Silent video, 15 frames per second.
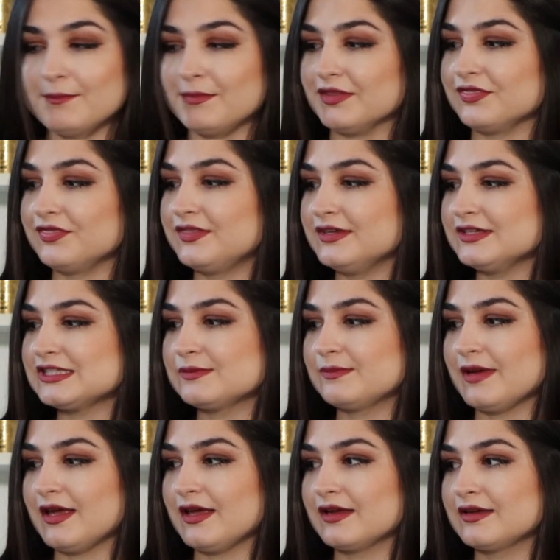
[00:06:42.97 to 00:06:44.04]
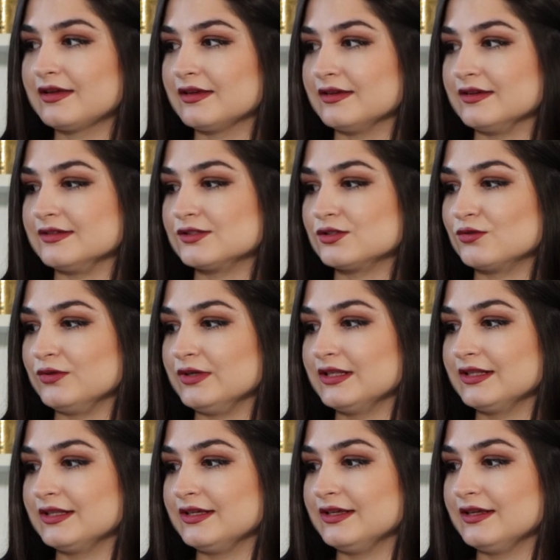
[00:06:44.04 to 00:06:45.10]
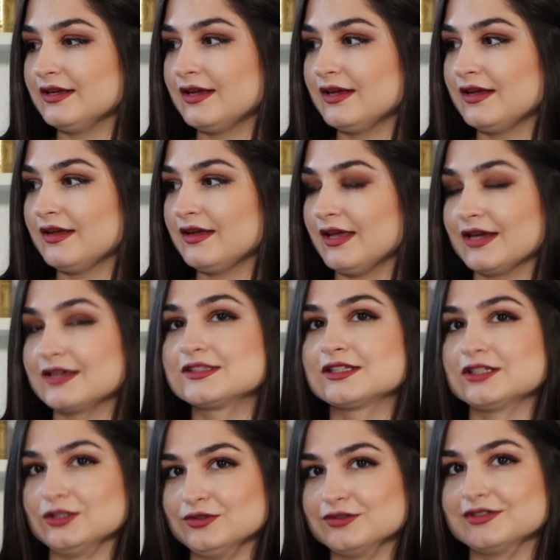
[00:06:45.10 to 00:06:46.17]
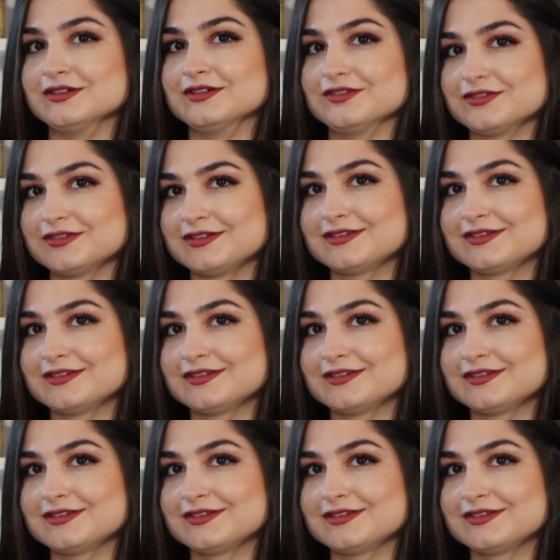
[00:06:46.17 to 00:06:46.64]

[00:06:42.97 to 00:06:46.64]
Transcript: but this bag is really exclusive.